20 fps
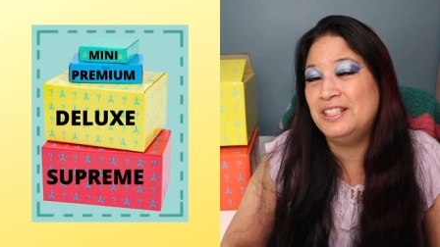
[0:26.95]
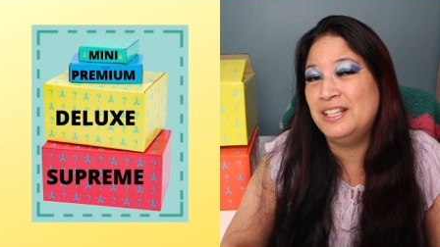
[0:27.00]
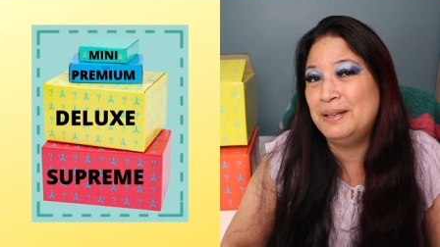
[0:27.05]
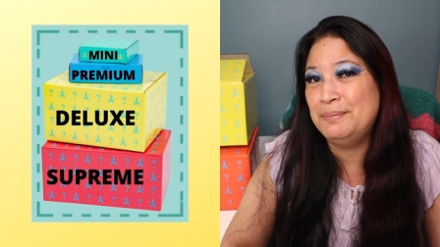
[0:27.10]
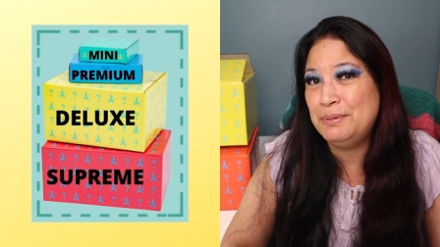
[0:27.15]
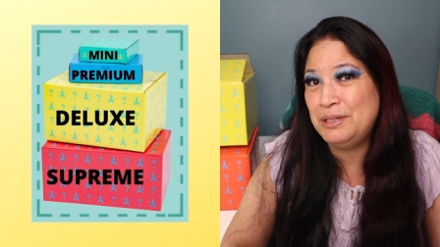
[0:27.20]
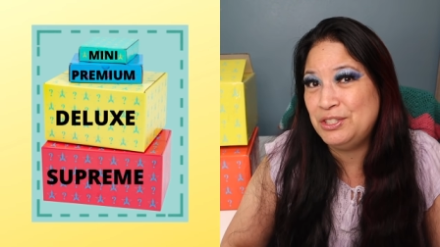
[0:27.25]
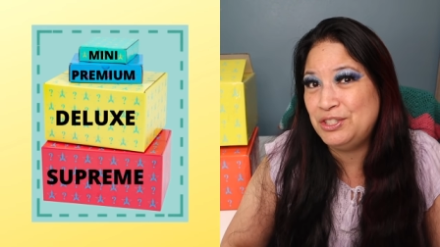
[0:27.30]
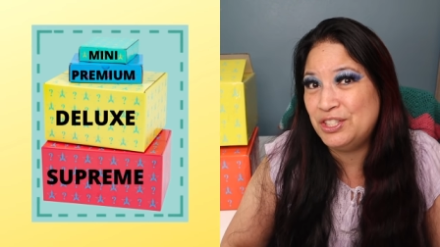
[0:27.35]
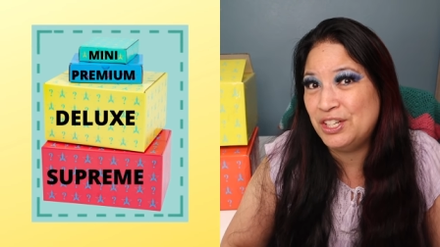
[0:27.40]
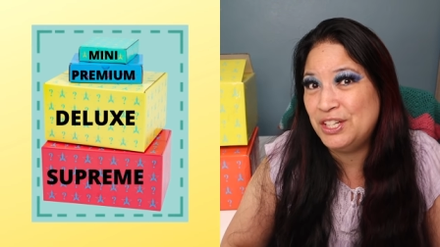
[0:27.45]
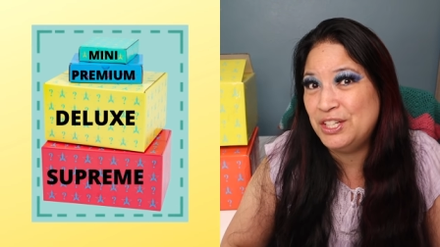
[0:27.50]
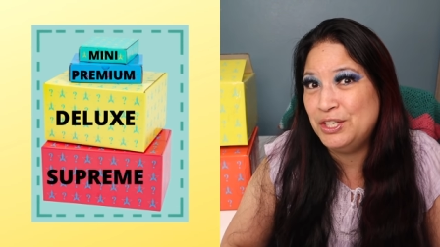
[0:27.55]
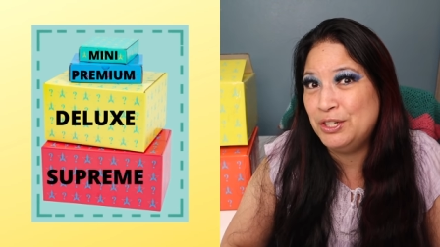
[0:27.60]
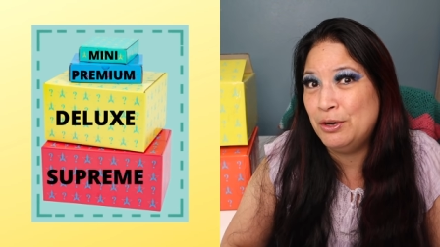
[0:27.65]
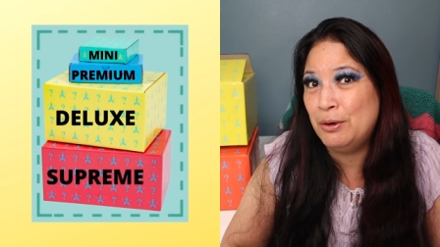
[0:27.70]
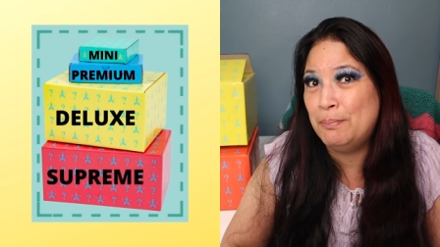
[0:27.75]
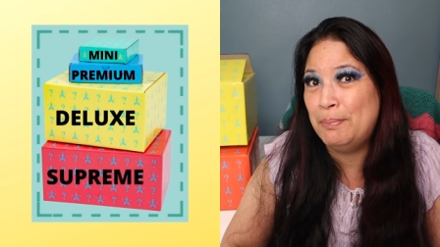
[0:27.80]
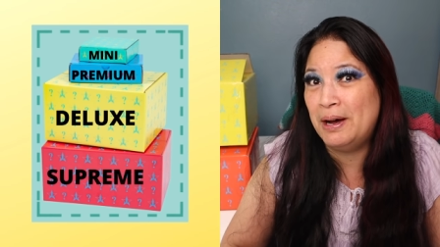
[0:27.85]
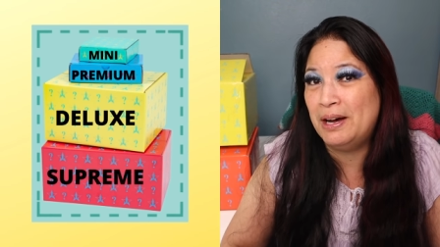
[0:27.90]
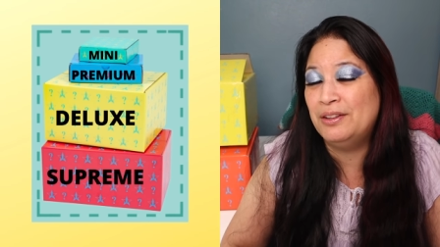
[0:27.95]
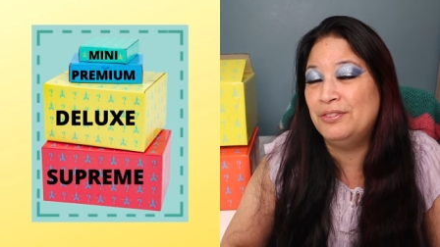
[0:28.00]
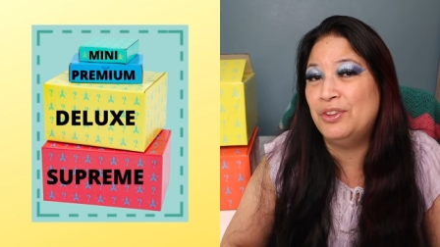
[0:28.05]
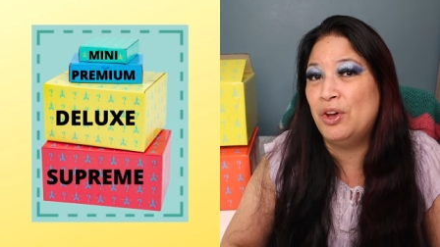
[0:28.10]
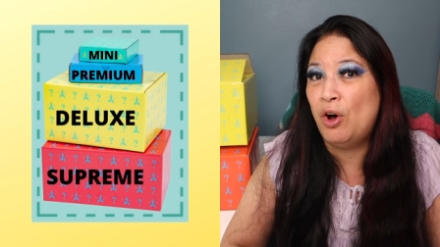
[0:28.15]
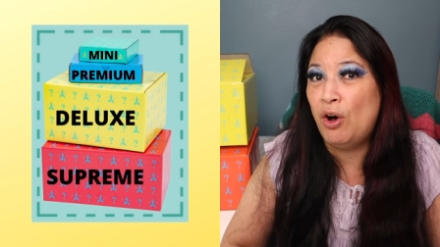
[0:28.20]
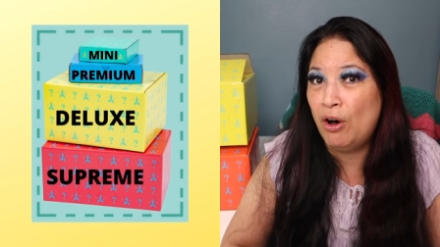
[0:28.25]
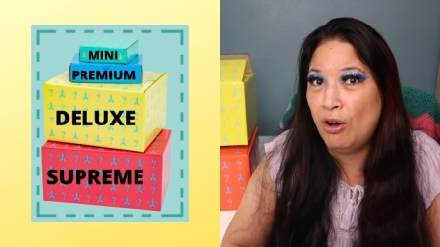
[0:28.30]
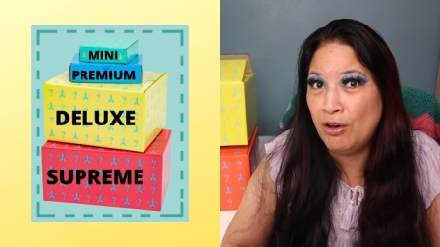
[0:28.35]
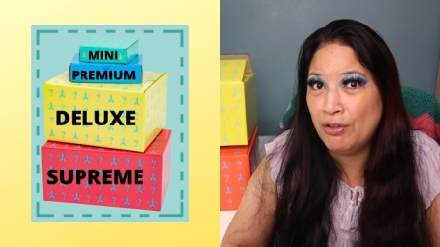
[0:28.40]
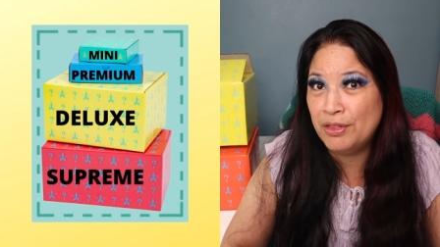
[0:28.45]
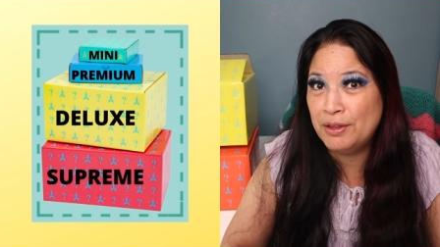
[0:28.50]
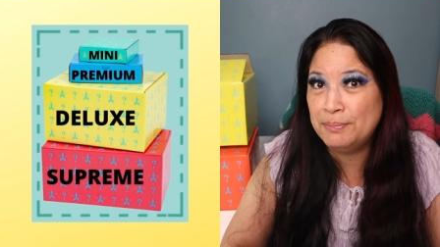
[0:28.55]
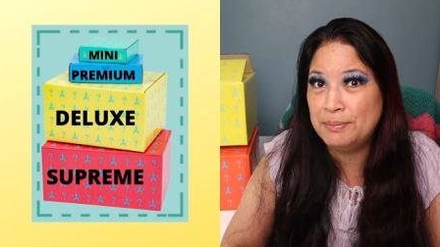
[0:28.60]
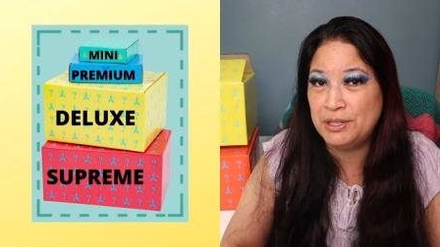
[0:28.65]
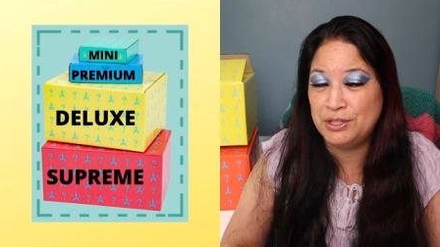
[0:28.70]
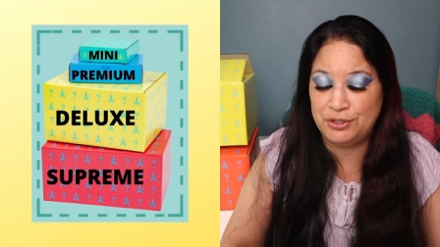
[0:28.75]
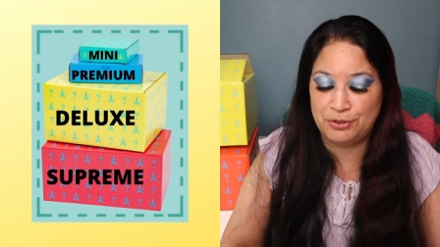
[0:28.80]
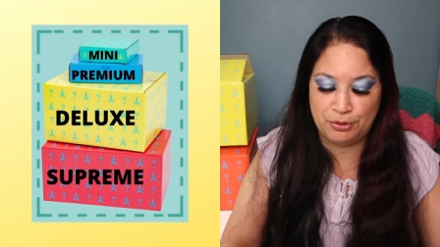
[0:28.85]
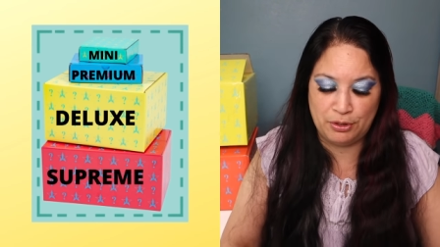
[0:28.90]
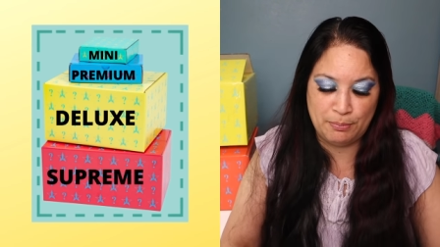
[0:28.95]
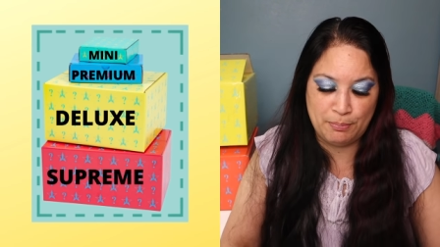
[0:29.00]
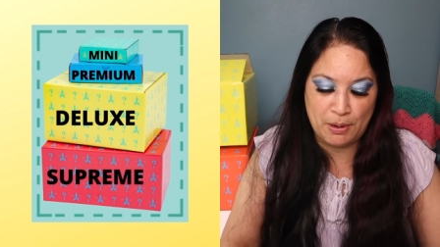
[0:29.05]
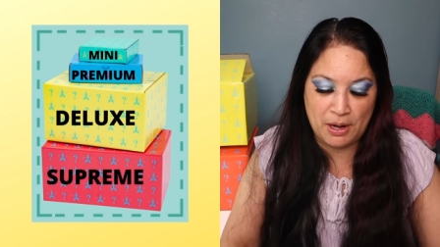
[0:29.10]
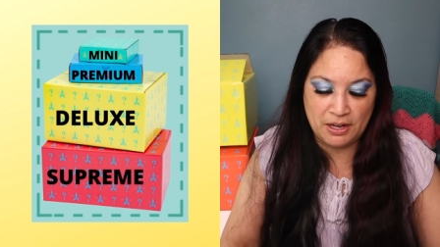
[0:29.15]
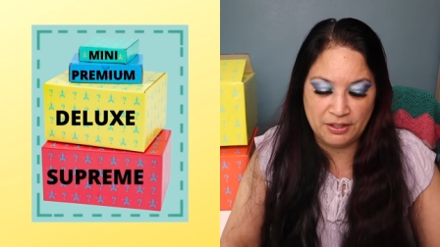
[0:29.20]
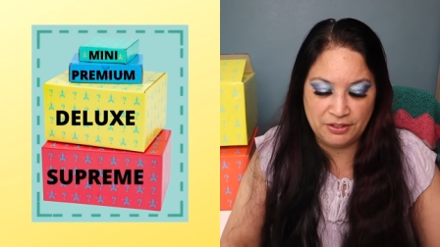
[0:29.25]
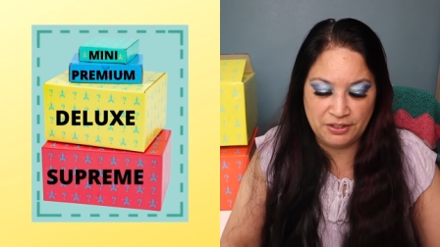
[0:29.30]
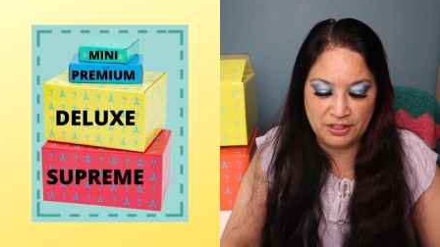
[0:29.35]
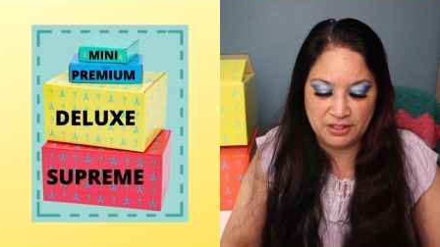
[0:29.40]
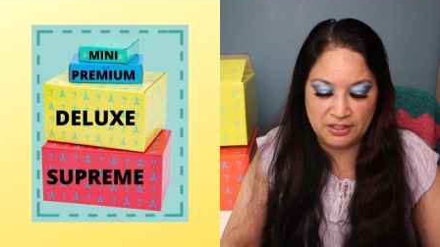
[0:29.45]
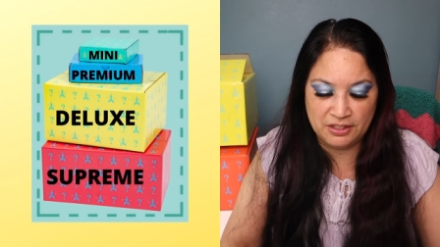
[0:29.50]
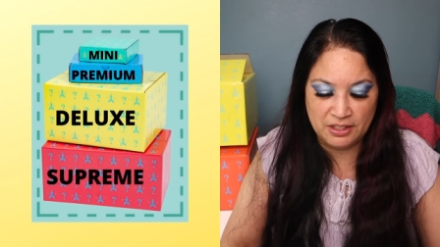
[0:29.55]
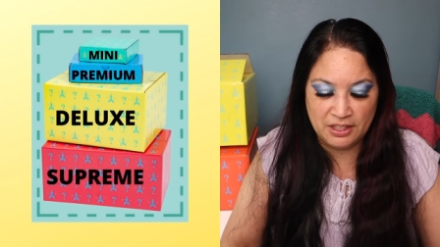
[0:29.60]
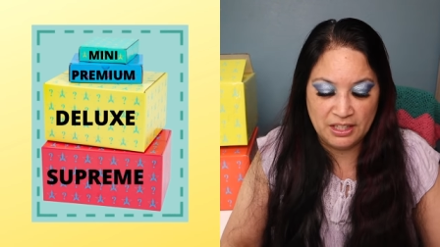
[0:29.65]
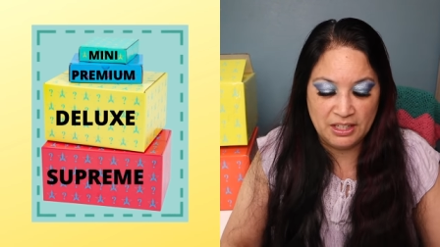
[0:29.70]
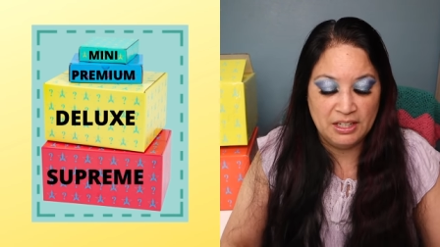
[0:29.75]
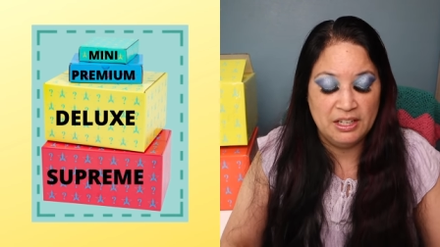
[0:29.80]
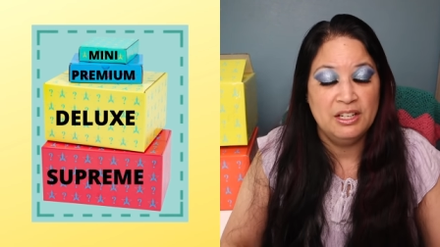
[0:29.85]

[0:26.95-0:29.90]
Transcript: let me tell you about all the mystery boxes.